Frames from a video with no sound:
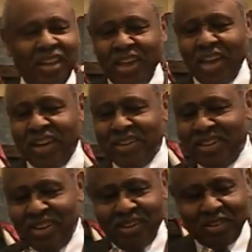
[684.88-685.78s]

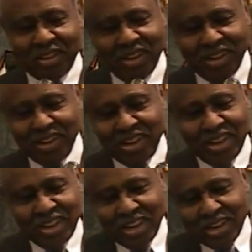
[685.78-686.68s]
And
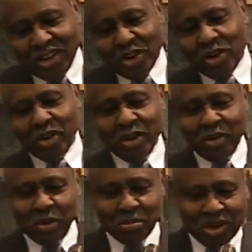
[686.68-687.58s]
in your
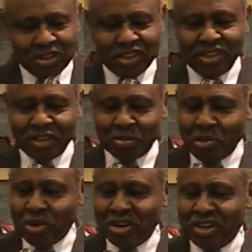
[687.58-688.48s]
bulletin this
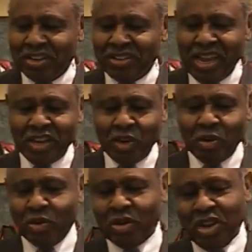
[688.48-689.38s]
morning, and thank
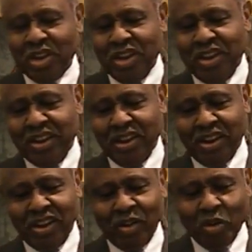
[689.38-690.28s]
you,
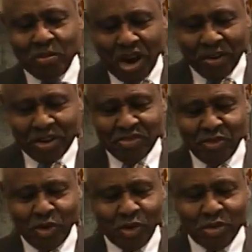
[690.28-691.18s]
uh, Omari,
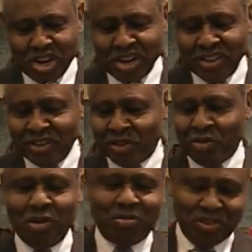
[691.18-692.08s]
for reading the
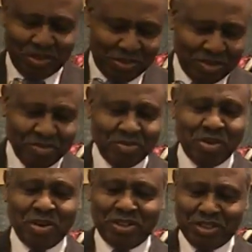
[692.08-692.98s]
scriptures
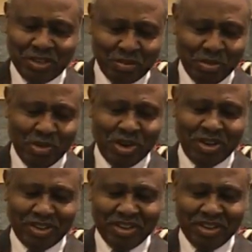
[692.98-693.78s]
for us this morning.